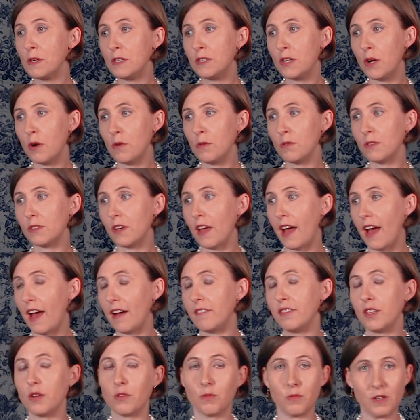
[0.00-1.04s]
We don't
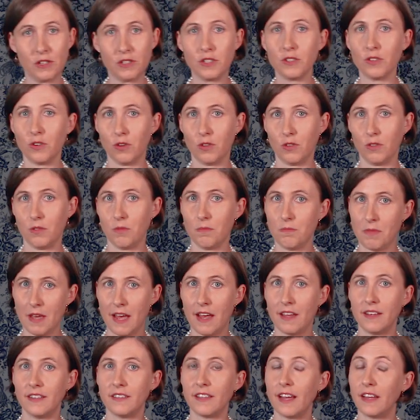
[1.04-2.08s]
have the original
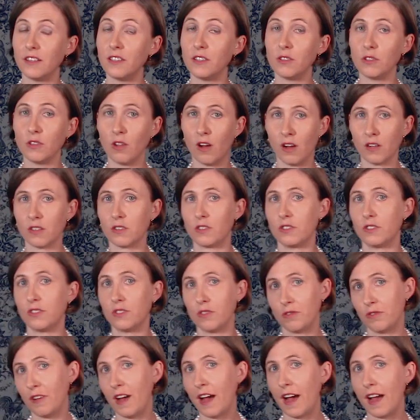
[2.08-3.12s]
bed, that no longer
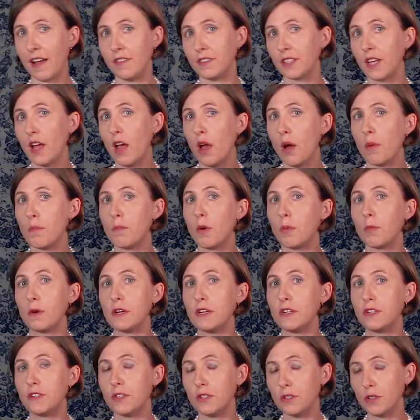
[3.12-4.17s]
survives, but
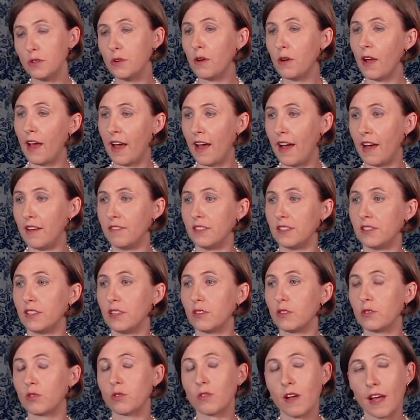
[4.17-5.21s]
we do have this
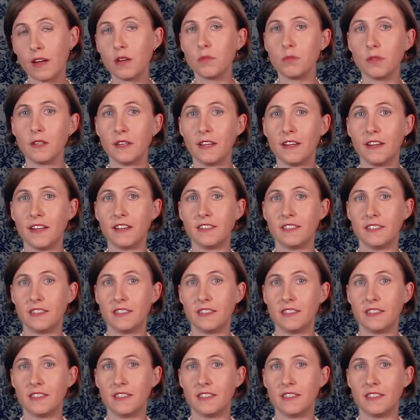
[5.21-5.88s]
incredibly